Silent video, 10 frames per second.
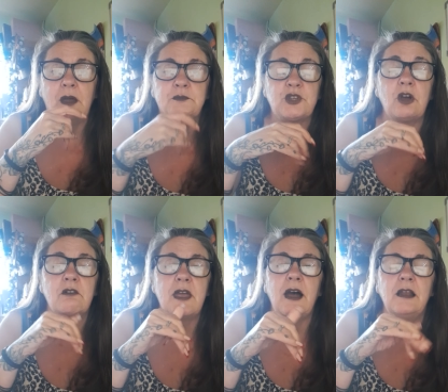I'm
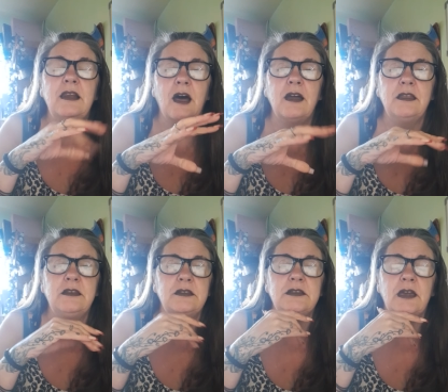sorry, I
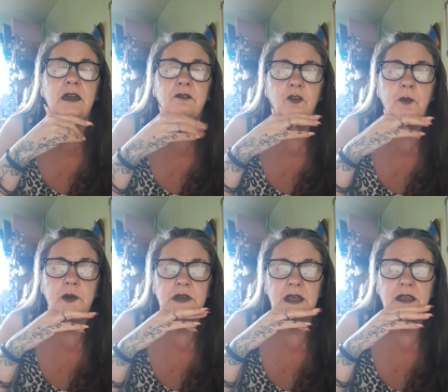lied to
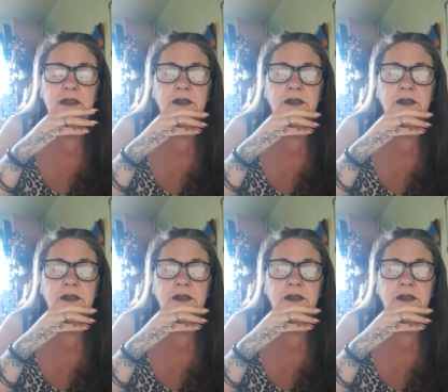everybody.